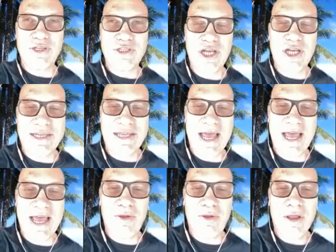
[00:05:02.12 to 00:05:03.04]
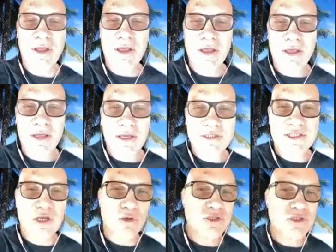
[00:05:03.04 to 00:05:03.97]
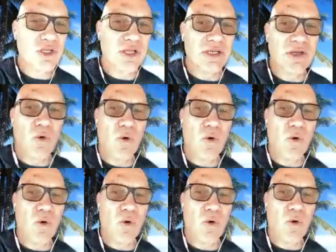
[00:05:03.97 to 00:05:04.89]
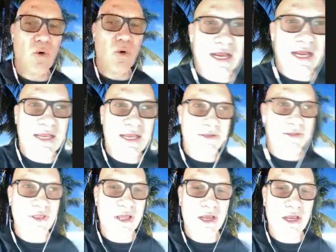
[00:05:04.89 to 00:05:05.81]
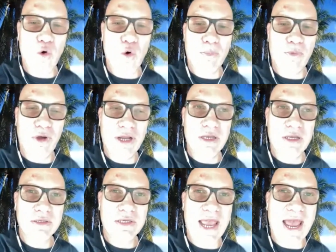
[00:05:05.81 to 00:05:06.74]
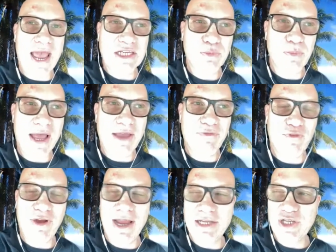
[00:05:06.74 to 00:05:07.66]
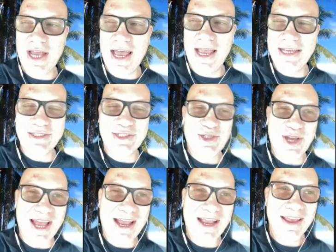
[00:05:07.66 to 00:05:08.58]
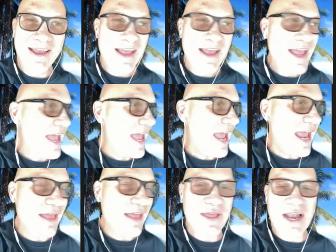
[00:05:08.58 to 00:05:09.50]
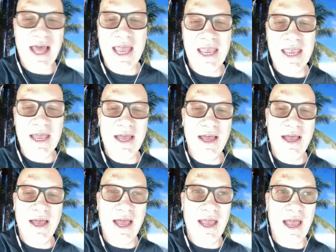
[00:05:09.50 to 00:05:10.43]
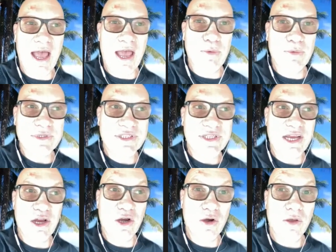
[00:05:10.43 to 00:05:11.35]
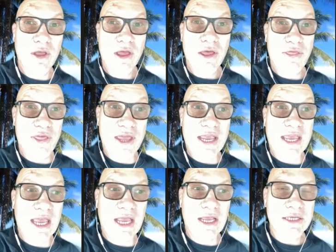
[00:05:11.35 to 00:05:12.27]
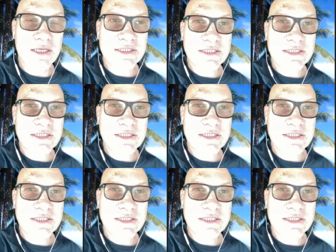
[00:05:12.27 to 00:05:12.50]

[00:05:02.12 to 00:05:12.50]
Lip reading: the shutdown, social indoor, the corporate cashed my franchise check, and then I was here thinking